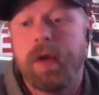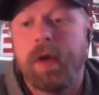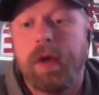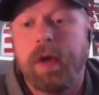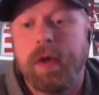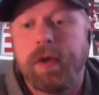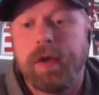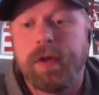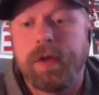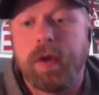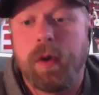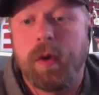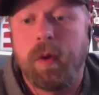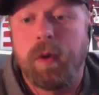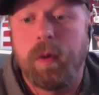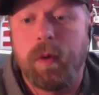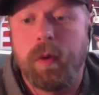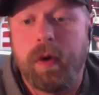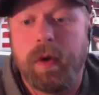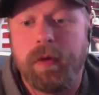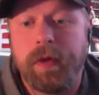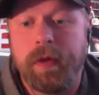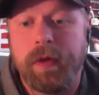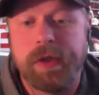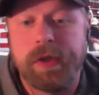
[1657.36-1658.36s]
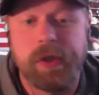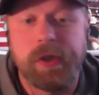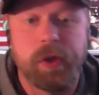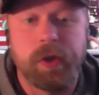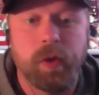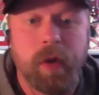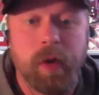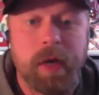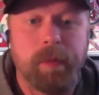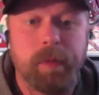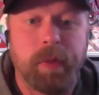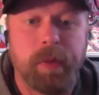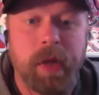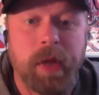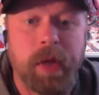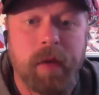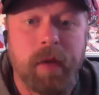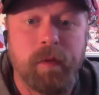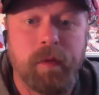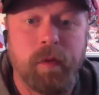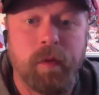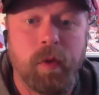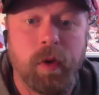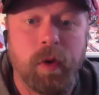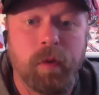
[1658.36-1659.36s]
So this is a great
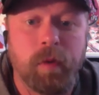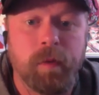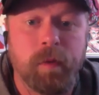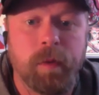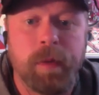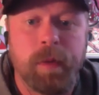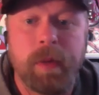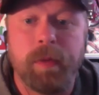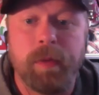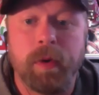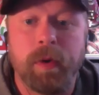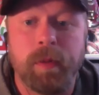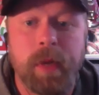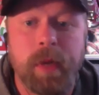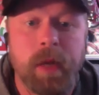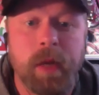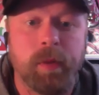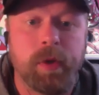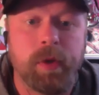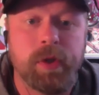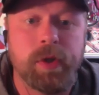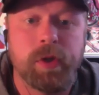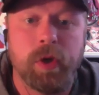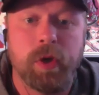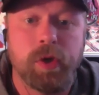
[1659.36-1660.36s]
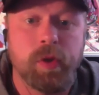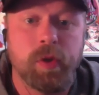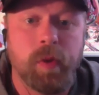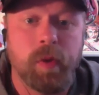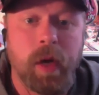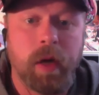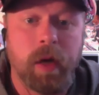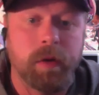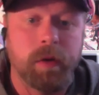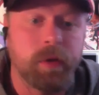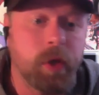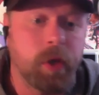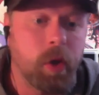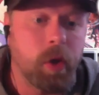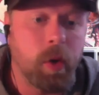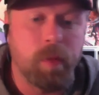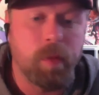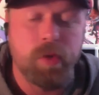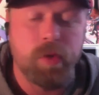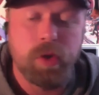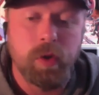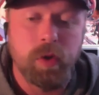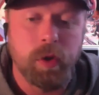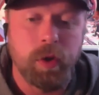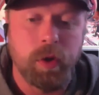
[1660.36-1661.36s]
platform for people to be able to search around. I'm
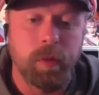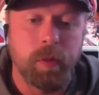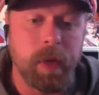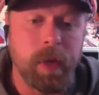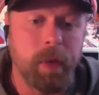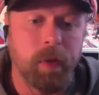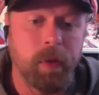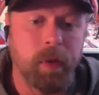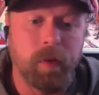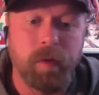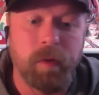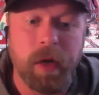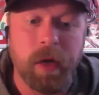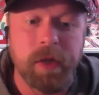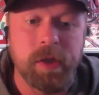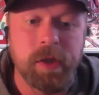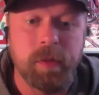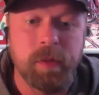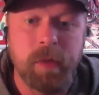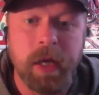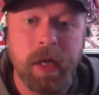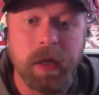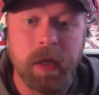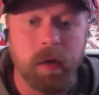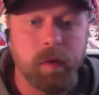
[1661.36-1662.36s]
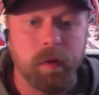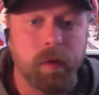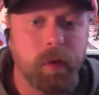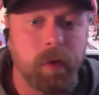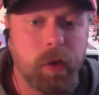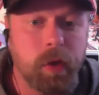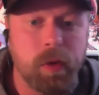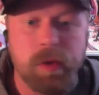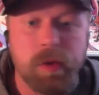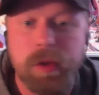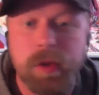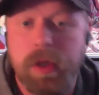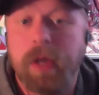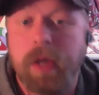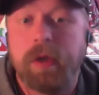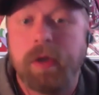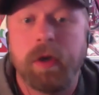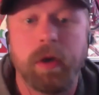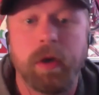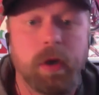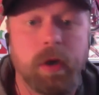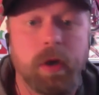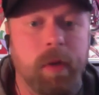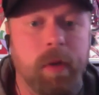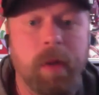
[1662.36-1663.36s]
sure you'll be able to find some negative reviews and
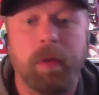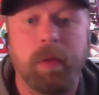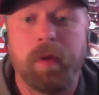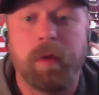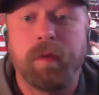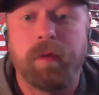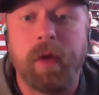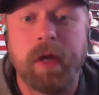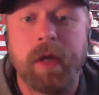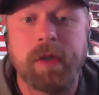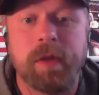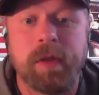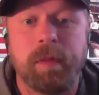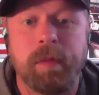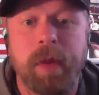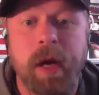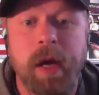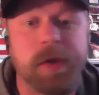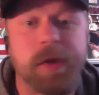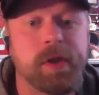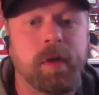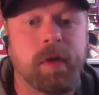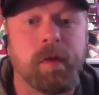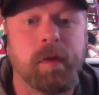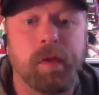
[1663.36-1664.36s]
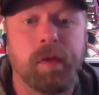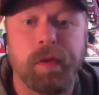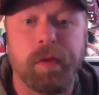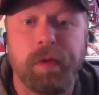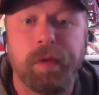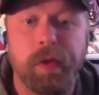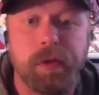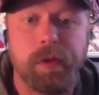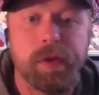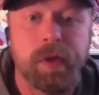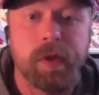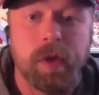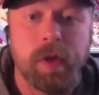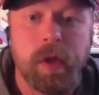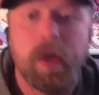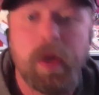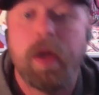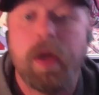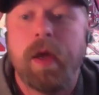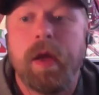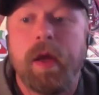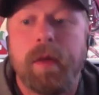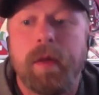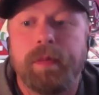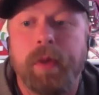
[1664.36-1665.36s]
you're going to be able to find some positive reviews.
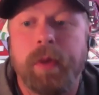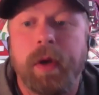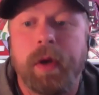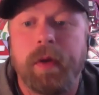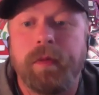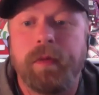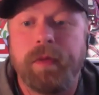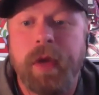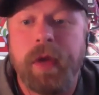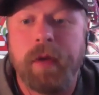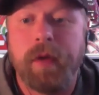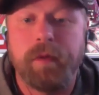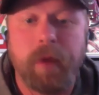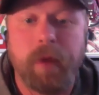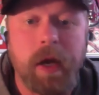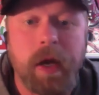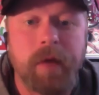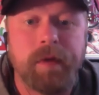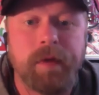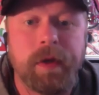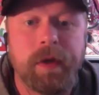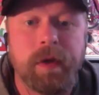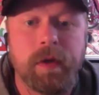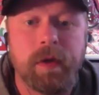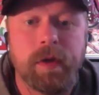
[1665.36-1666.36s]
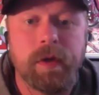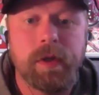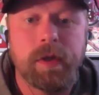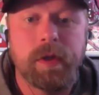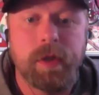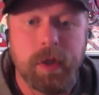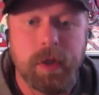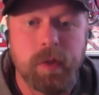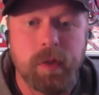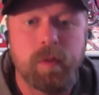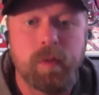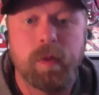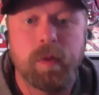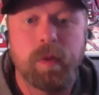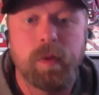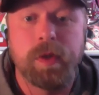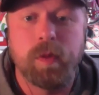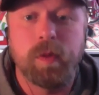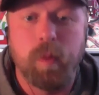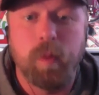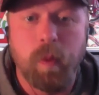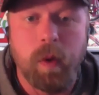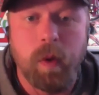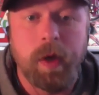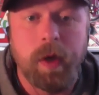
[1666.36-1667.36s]
But at 5 years, this was
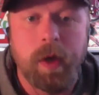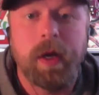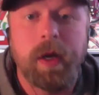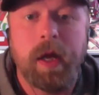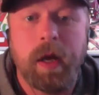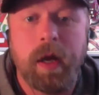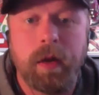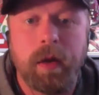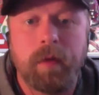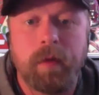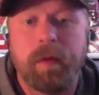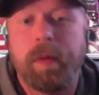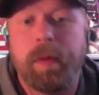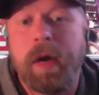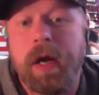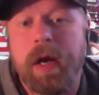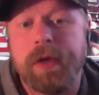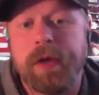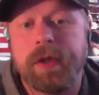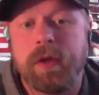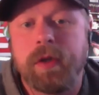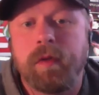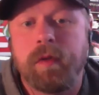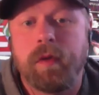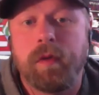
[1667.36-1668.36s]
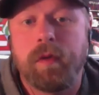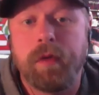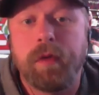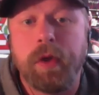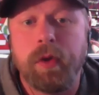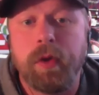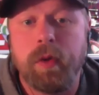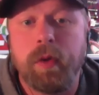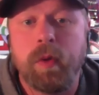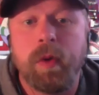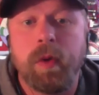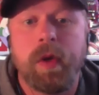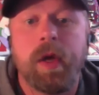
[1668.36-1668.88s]
one hell of a positive review.